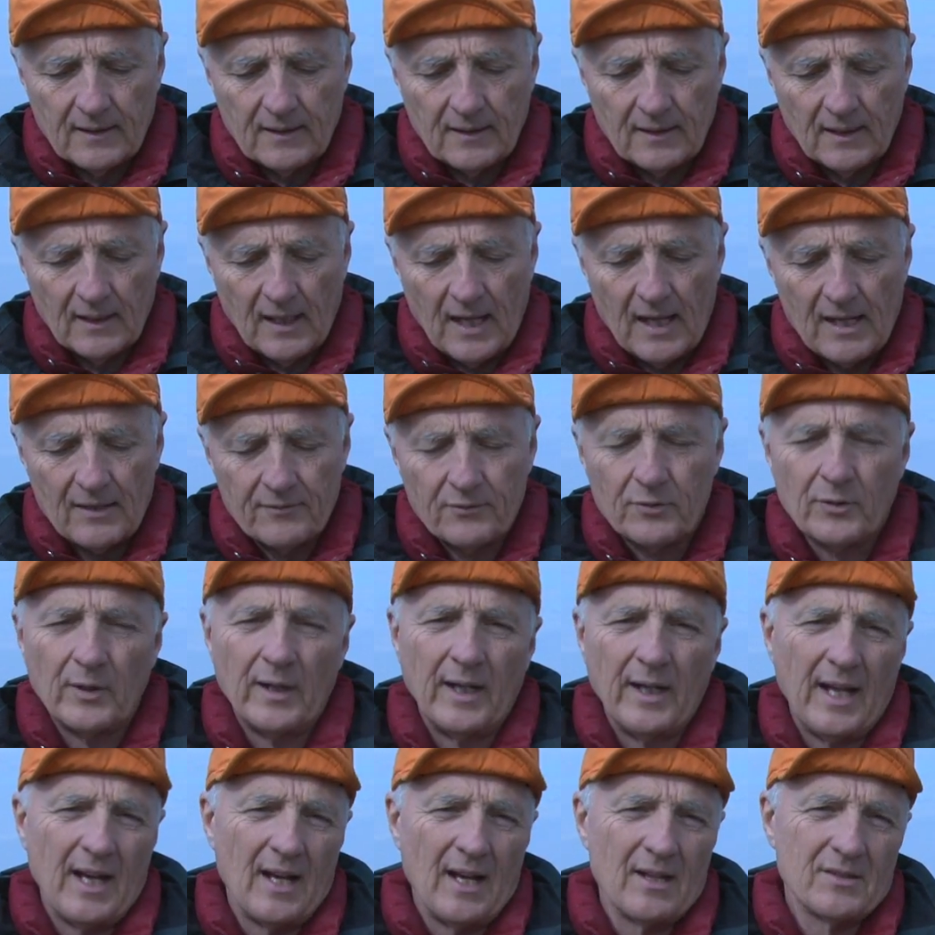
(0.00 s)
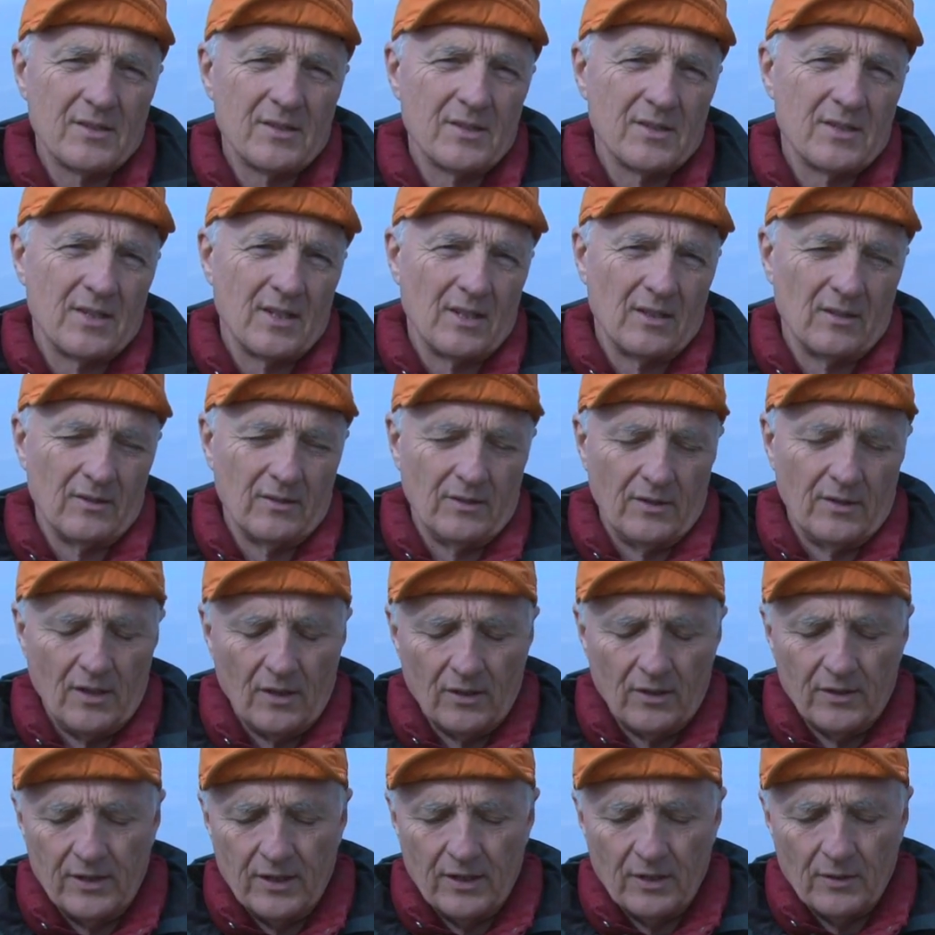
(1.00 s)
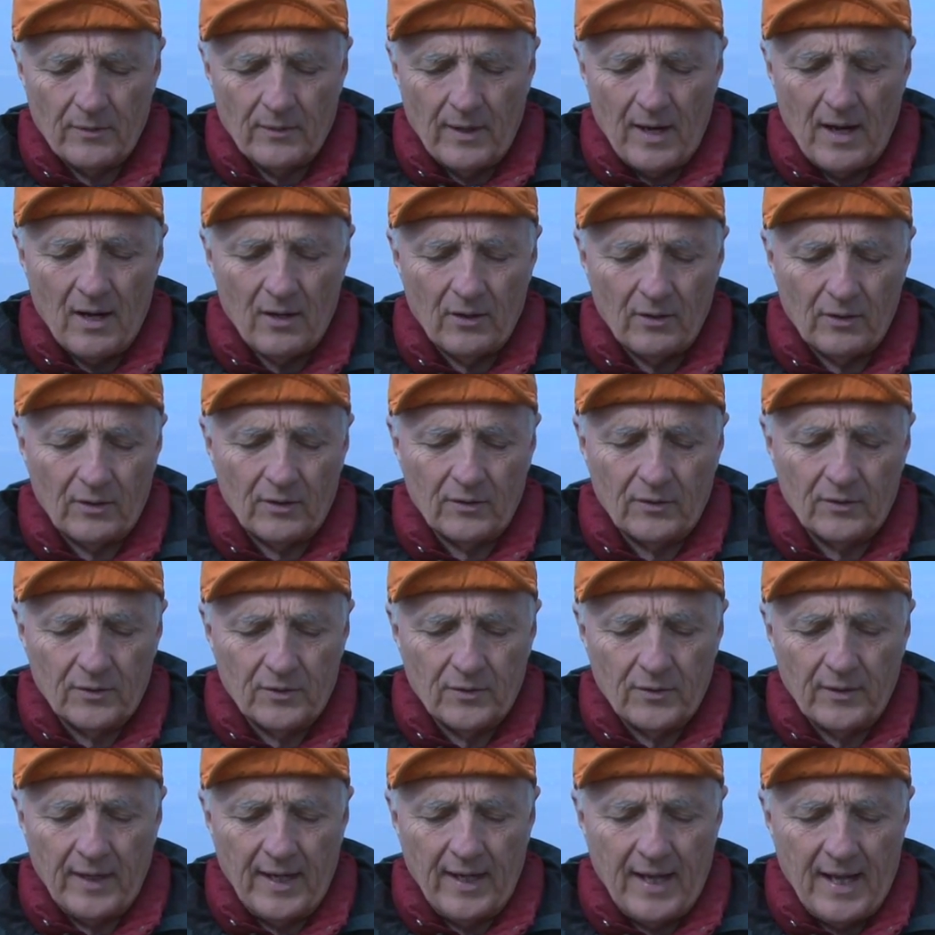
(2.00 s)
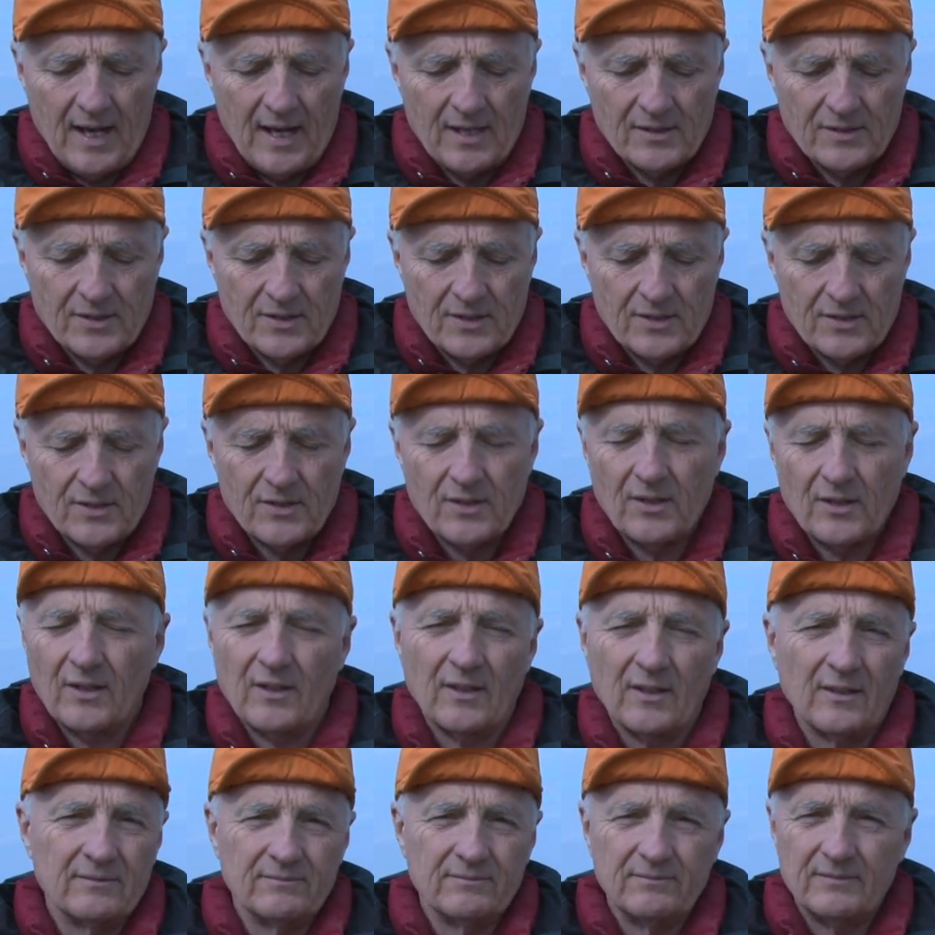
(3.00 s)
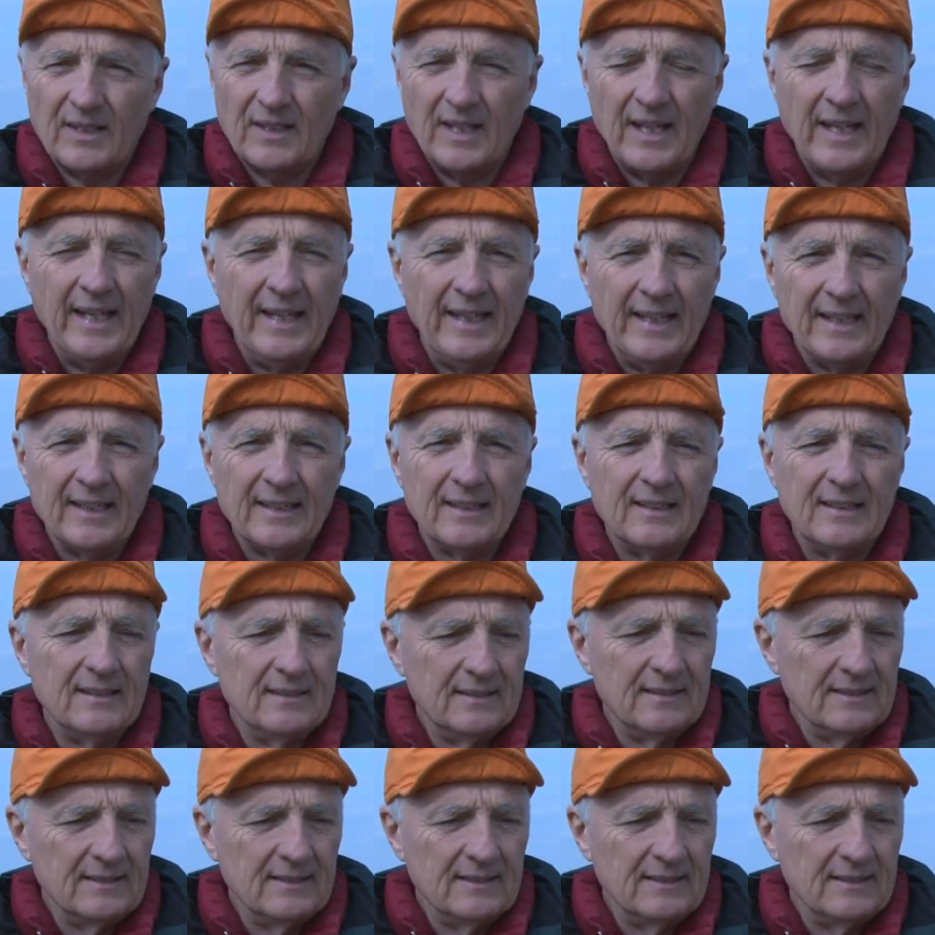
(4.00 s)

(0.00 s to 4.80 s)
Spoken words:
A lot of greenhouses that are year-round greenhouses are heated.